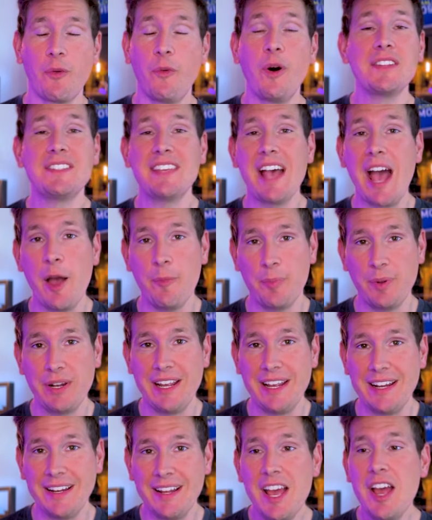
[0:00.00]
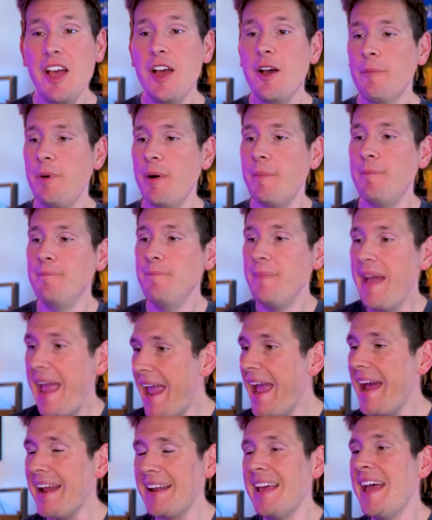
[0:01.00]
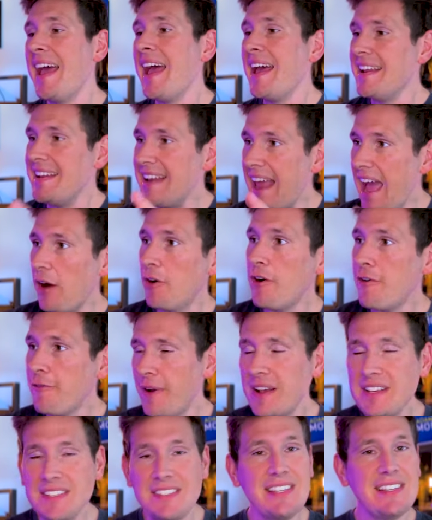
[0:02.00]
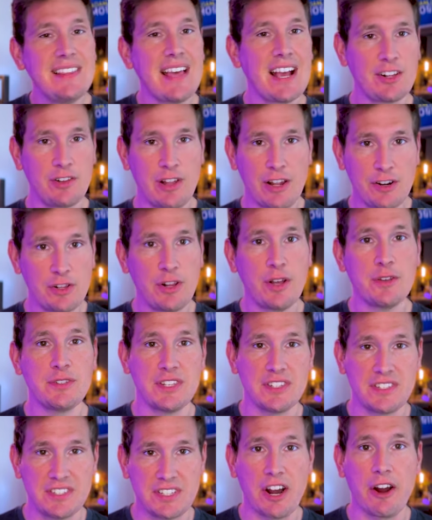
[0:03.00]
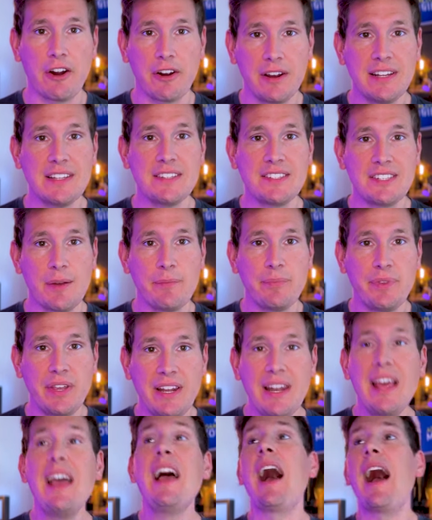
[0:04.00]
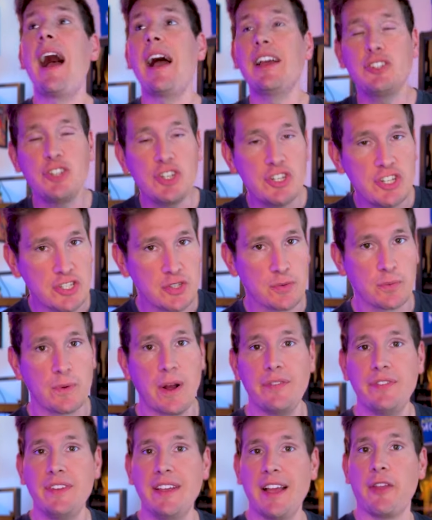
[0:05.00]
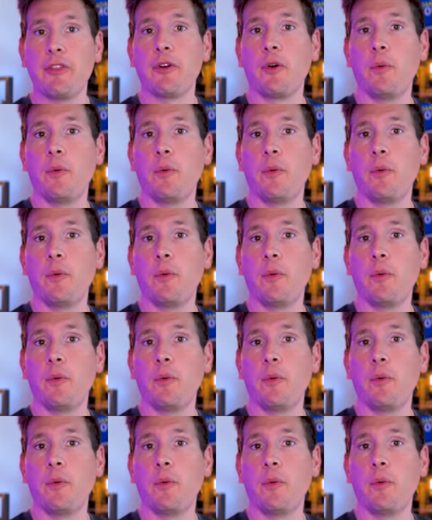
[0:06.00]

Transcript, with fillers: what's happening, but man, now if I see that Glenn Close is starring in something, I should just run the other